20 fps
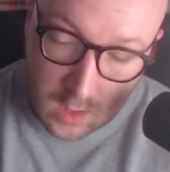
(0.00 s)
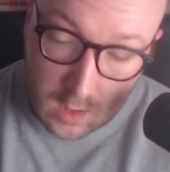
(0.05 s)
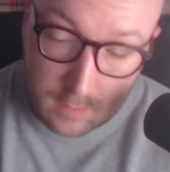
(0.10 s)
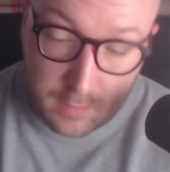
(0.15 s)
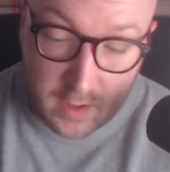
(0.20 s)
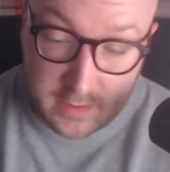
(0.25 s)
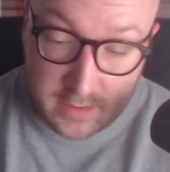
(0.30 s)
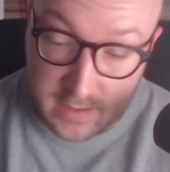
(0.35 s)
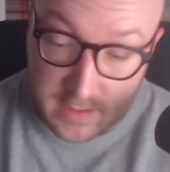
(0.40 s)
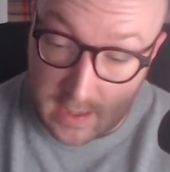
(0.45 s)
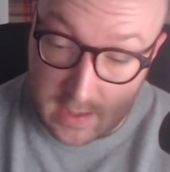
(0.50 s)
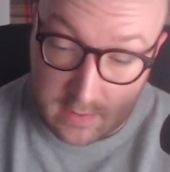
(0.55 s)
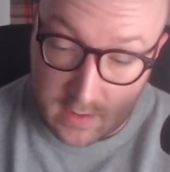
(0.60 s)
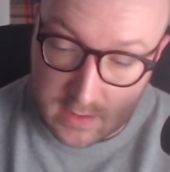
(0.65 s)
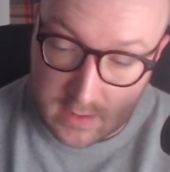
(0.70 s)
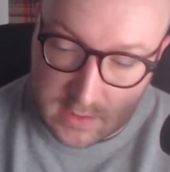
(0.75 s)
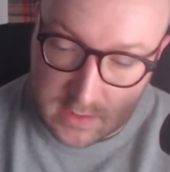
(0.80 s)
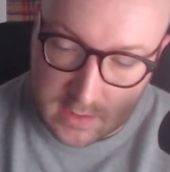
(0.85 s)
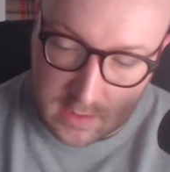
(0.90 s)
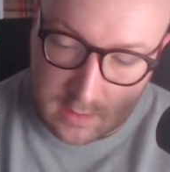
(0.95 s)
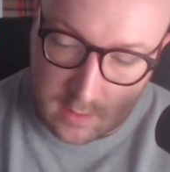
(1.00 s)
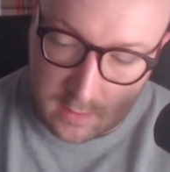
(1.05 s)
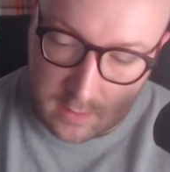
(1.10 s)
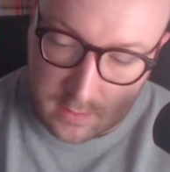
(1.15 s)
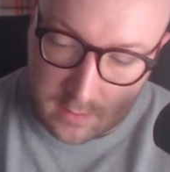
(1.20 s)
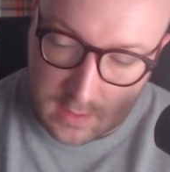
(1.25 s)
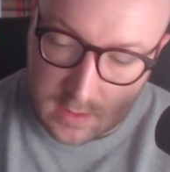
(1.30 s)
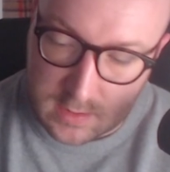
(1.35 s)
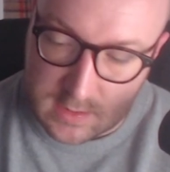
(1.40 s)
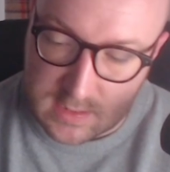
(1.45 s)
By day, they say
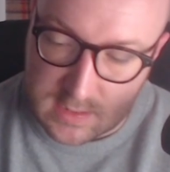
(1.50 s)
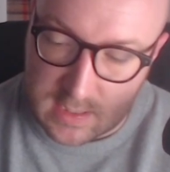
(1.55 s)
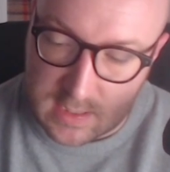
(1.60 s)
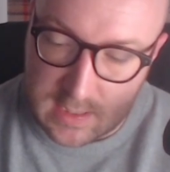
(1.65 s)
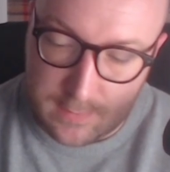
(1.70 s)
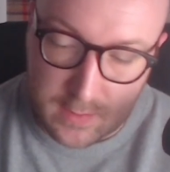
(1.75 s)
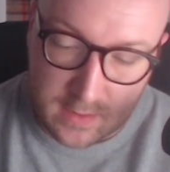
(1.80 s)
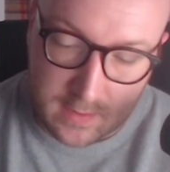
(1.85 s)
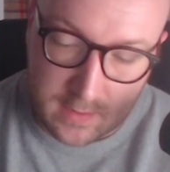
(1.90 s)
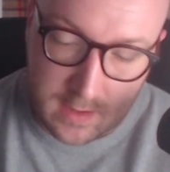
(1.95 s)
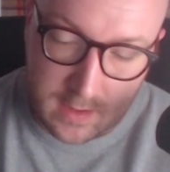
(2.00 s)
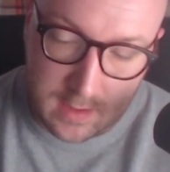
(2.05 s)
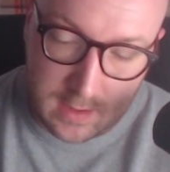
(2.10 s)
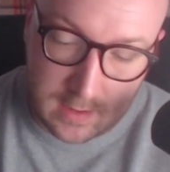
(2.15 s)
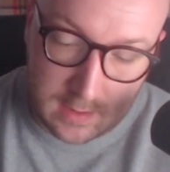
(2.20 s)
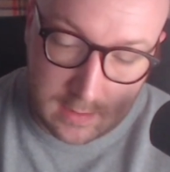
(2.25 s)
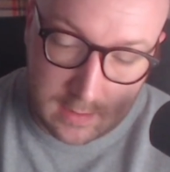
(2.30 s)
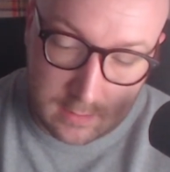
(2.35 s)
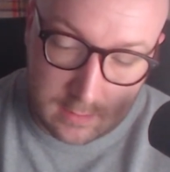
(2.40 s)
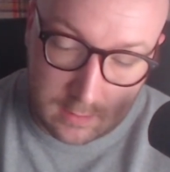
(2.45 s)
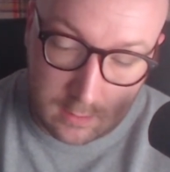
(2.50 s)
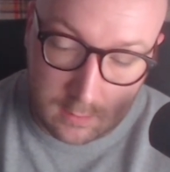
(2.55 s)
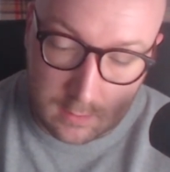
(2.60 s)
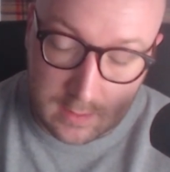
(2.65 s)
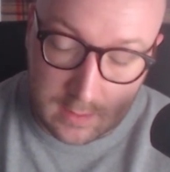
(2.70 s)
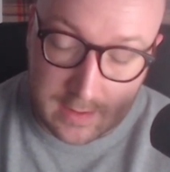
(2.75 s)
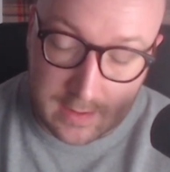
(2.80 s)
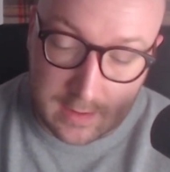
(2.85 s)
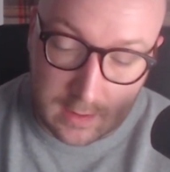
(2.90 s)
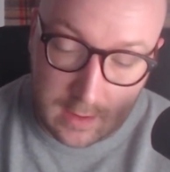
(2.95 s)
nothing and sleep in their
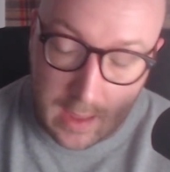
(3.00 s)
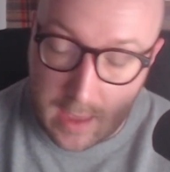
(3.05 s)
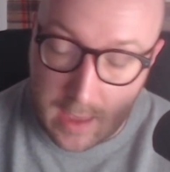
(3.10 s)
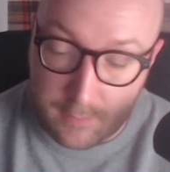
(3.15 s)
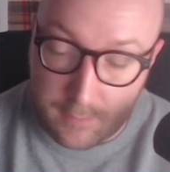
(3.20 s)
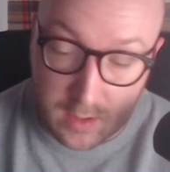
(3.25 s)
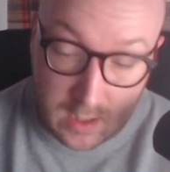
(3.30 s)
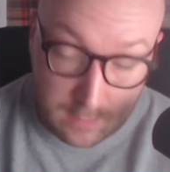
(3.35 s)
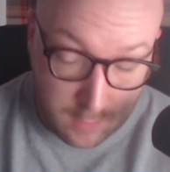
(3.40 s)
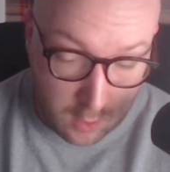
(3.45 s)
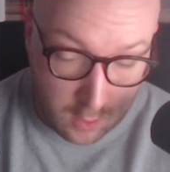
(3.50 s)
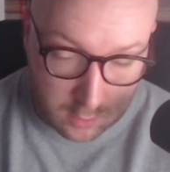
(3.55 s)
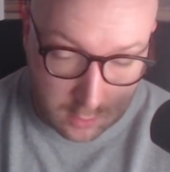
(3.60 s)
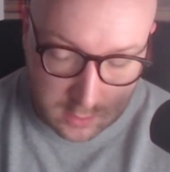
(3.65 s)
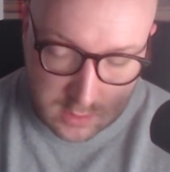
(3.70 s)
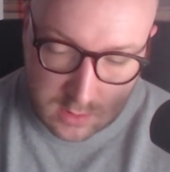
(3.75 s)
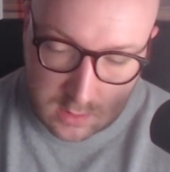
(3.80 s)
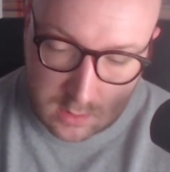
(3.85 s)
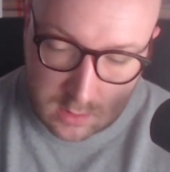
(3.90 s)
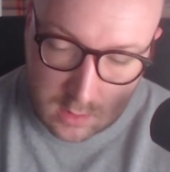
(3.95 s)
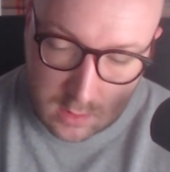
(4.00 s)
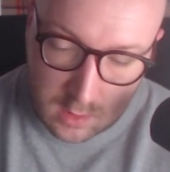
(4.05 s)
little ebony box,